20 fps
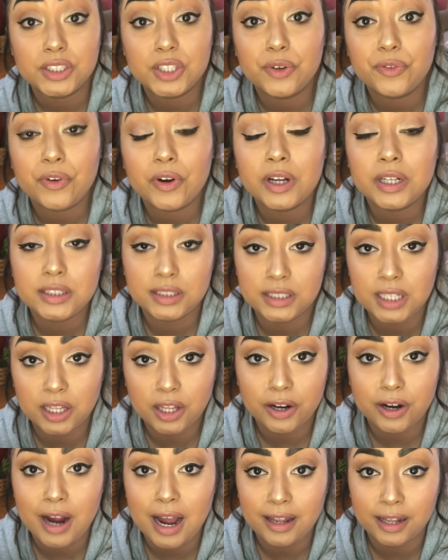so for
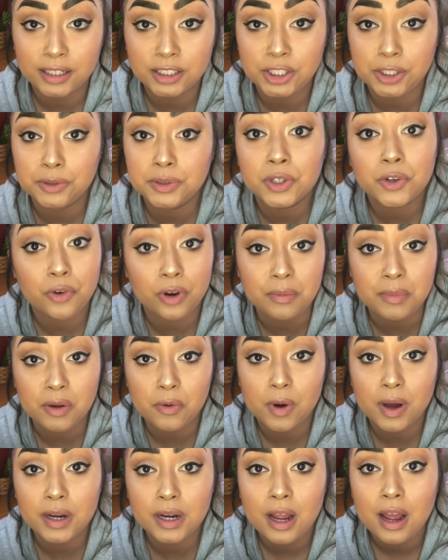concealer, I like to use a
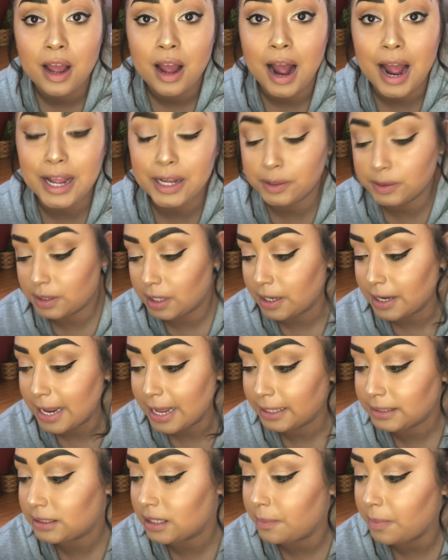creamy one. I use the
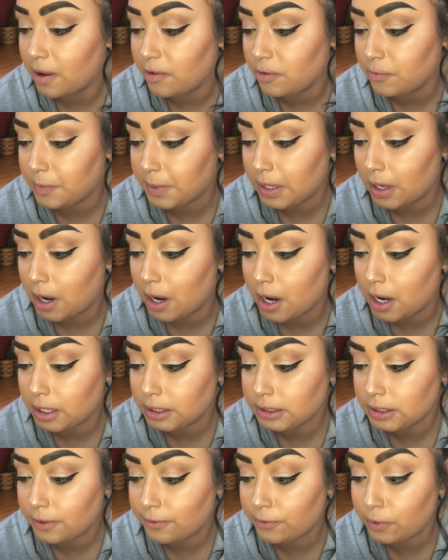NYX Above and
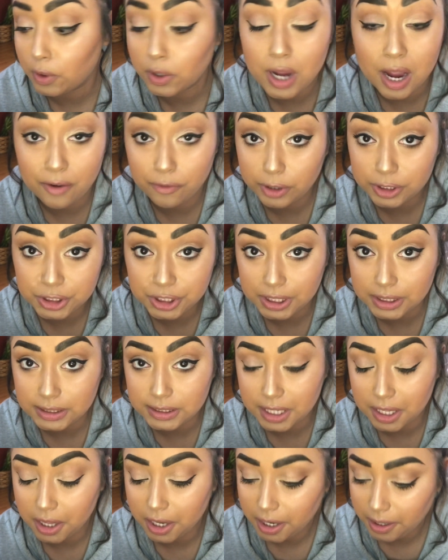Beyond Full Coverage
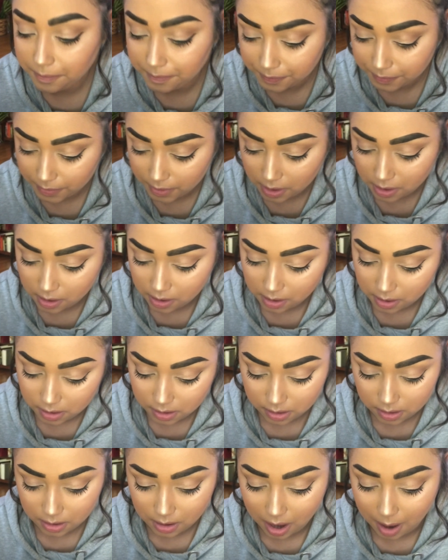Concealer.
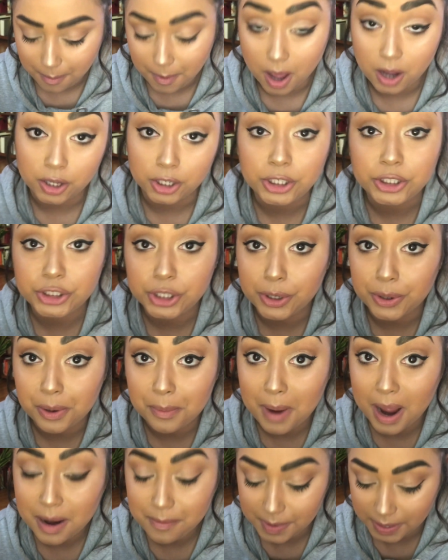I'm not going to show
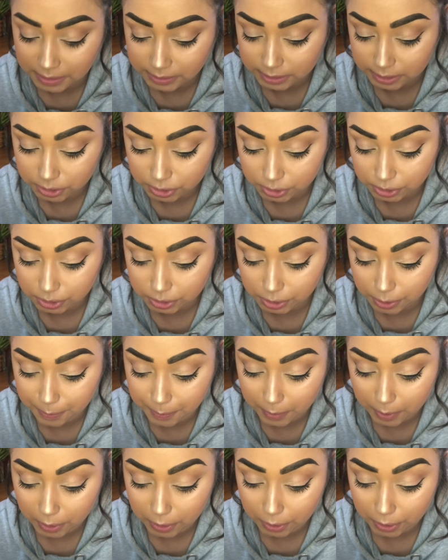you mine because it's
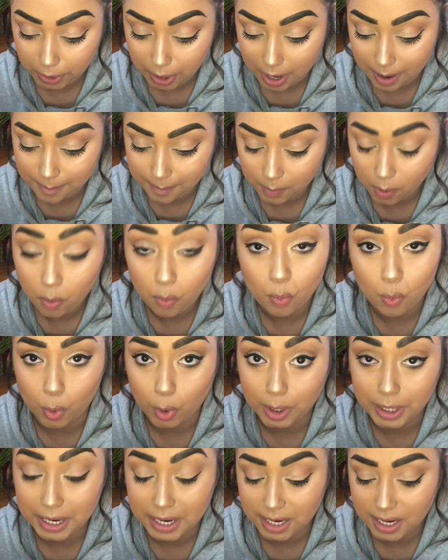super
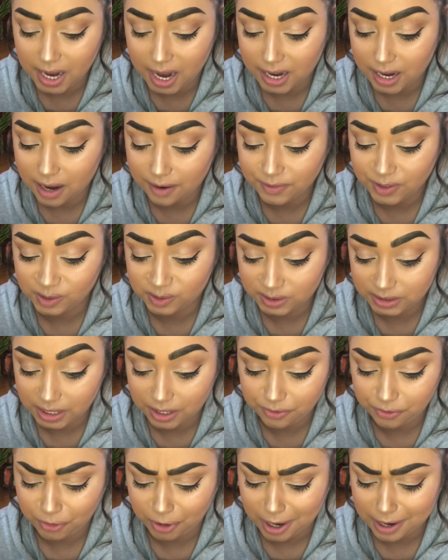worn in and I've used
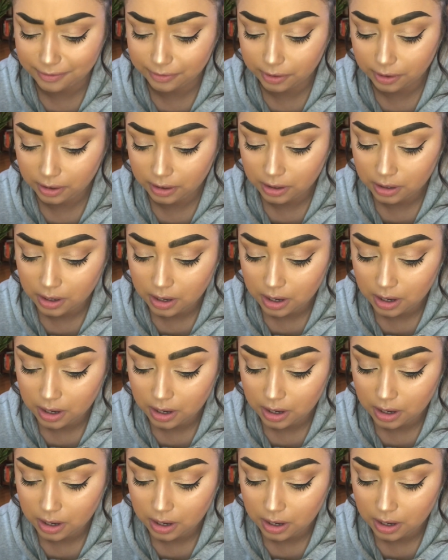it forever.